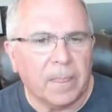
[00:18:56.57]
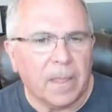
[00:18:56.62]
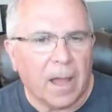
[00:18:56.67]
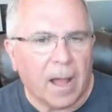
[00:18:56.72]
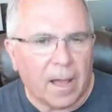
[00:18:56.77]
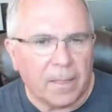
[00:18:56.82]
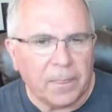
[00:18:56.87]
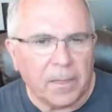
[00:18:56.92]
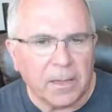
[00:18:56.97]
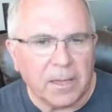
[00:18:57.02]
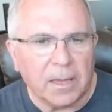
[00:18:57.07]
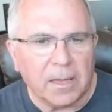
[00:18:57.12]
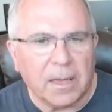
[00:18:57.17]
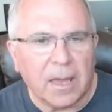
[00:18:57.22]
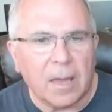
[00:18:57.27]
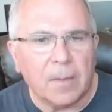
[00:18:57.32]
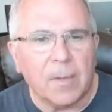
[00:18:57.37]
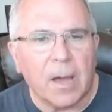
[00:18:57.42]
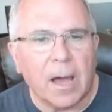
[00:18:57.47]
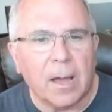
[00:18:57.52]
I think it
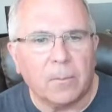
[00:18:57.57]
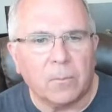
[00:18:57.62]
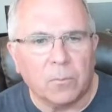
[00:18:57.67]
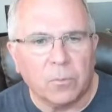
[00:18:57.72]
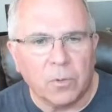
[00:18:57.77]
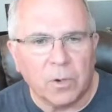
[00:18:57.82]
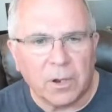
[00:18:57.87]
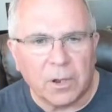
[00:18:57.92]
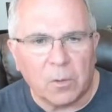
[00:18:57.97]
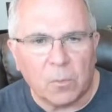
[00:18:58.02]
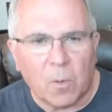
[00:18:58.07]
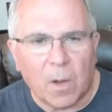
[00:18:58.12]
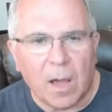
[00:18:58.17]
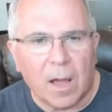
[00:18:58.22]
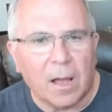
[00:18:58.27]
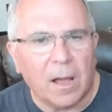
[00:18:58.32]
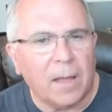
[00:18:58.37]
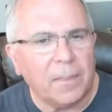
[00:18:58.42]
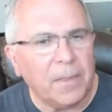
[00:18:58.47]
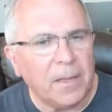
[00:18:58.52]
came out really
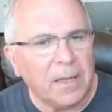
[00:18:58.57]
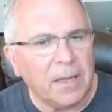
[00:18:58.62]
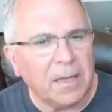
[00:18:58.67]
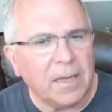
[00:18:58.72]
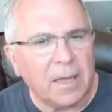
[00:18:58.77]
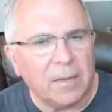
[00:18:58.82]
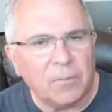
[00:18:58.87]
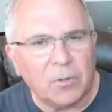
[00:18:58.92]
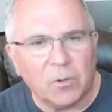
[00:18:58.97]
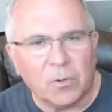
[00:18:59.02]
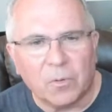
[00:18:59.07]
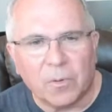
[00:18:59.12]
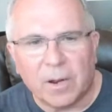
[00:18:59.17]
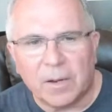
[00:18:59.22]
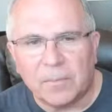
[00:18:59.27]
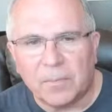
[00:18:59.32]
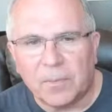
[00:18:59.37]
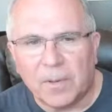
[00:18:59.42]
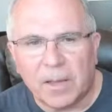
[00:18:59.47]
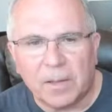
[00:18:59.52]
well. I think it gave you a
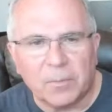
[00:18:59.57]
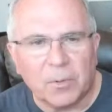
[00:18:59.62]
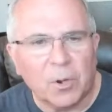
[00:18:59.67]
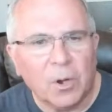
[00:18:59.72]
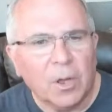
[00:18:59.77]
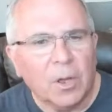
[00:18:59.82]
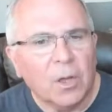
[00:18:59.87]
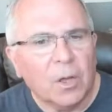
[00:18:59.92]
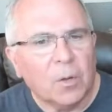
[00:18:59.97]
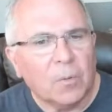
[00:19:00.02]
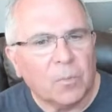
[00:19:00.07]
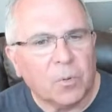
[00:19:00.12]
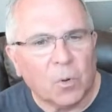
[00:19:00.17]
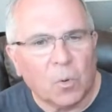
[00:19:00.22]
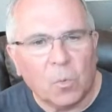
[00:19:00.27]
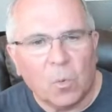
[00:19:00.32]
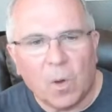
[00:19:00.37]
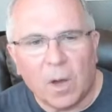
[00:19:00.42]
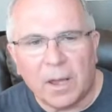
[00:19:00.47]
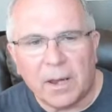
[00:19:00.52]
great flavor for
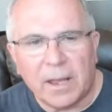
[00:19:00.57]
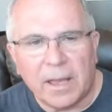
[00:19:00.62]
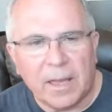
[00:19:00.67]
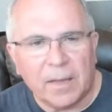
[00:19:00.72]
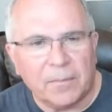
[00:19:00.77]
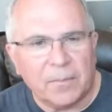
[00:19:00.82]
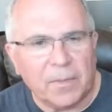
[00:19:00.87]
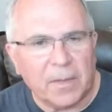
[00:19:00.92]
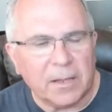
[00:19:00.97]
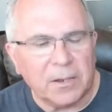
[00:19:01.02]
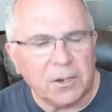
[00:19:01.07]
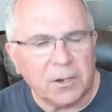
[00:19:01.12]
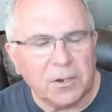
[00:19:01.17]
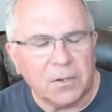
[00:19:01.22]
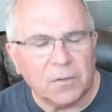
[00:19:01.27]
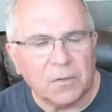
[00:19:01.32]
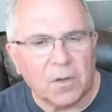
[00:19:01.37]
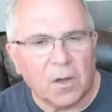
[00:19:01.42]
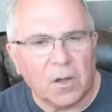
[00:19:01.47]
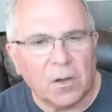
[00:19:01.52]
what Hamvention
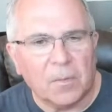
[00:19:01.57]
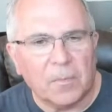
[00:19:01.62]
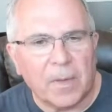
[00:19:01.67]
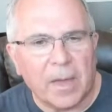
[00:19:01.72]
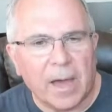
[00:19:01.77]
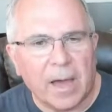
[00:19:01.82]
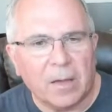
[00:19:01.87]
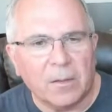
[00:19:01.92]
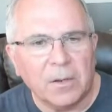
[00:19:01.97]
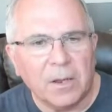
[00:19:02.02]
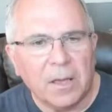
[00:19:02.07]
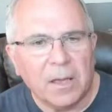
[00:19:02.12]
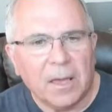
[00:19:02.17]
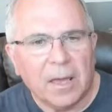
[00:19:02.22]
is all about.